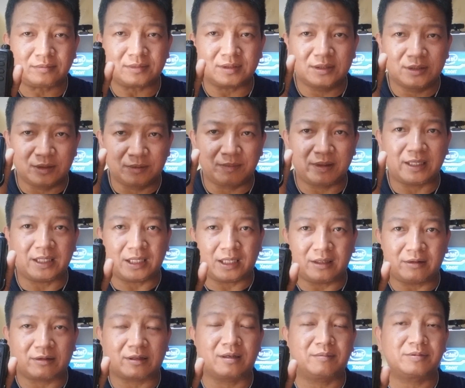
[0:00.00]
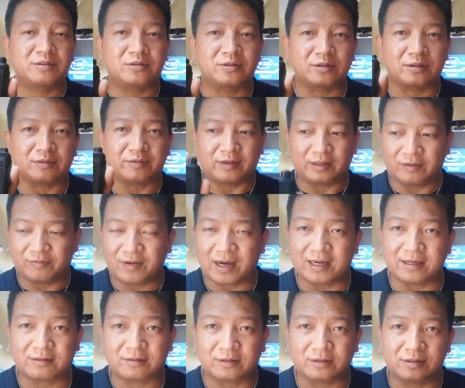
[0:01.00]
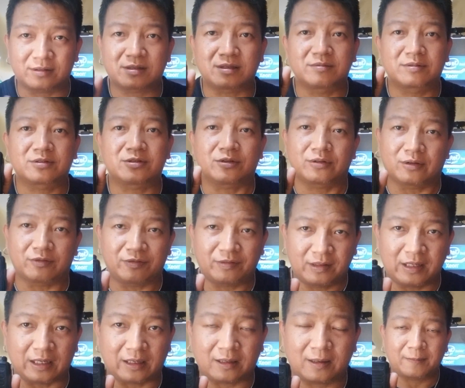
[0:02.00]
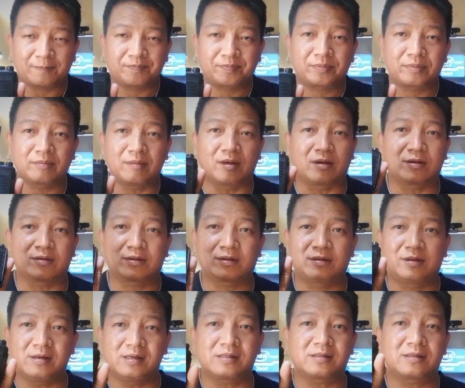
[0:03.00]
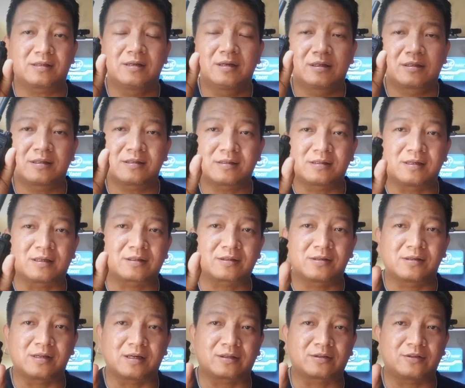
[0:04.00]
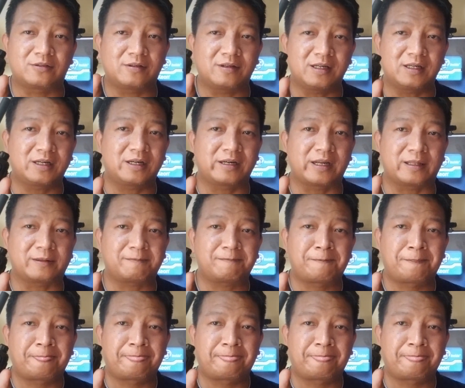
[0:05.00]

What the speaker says: you may need some sort of a device or some sort of link, because this does not connect to the internet,